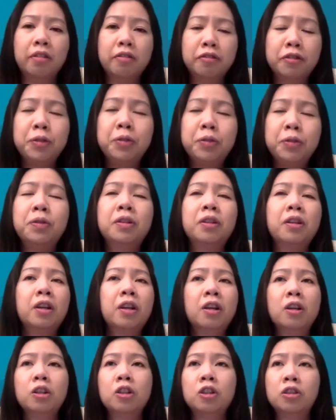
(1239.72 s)
food,
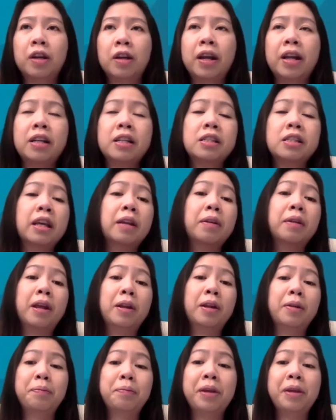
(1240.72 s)
trends,
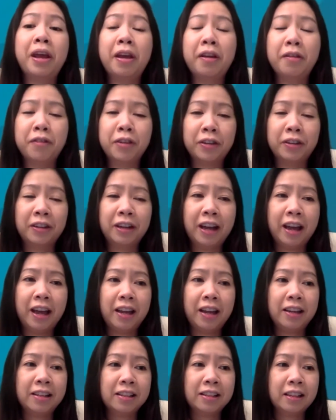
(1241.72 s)
and behavior.
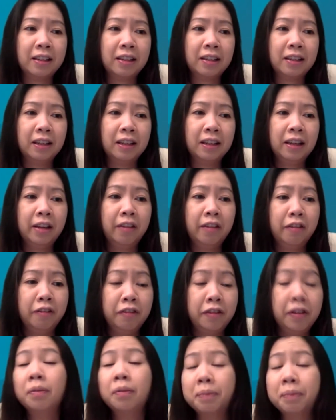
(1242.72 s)
And
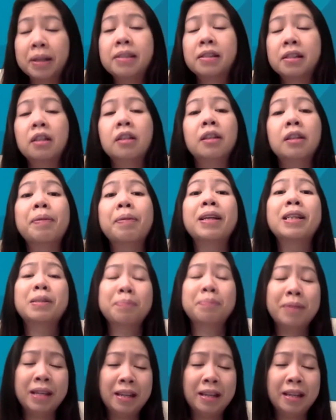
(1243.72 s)
film is still the best
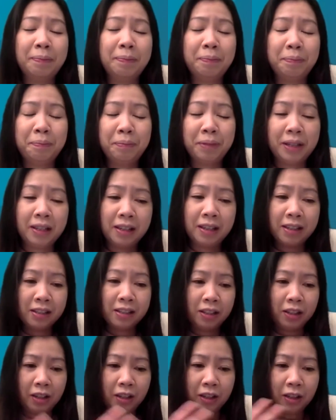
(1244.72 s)
medium,
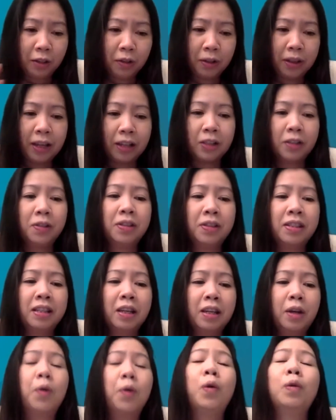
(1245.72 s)
because you get to
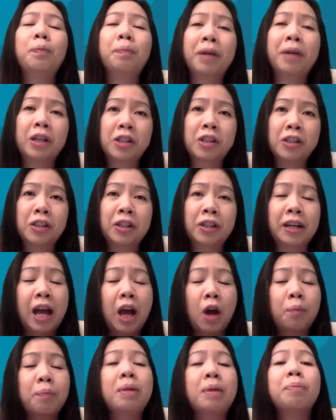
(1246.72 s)
see a whole picture and
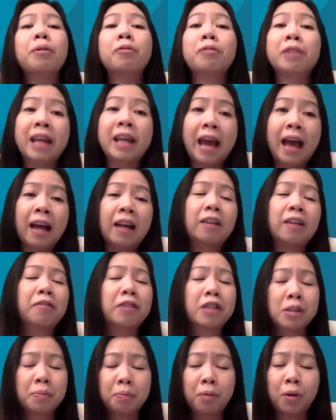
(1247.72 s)
how people react,
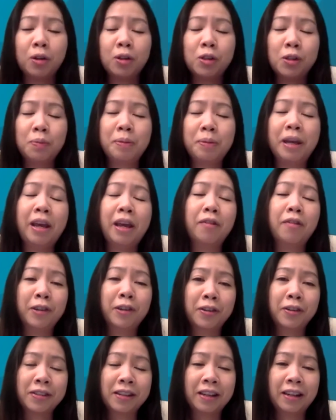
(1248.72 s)
respond to
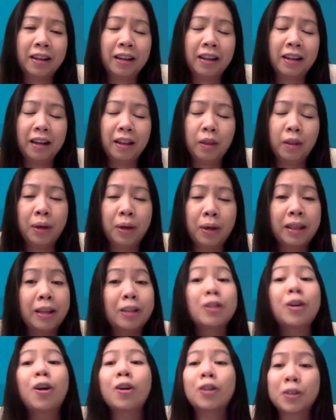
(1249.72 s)
behaviors, and the way they
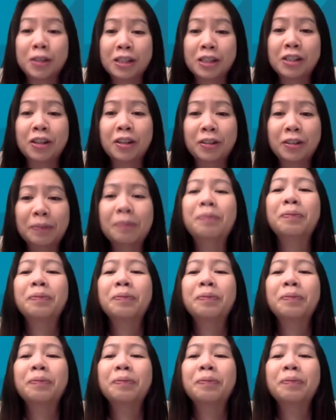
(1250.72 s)
talk to each other.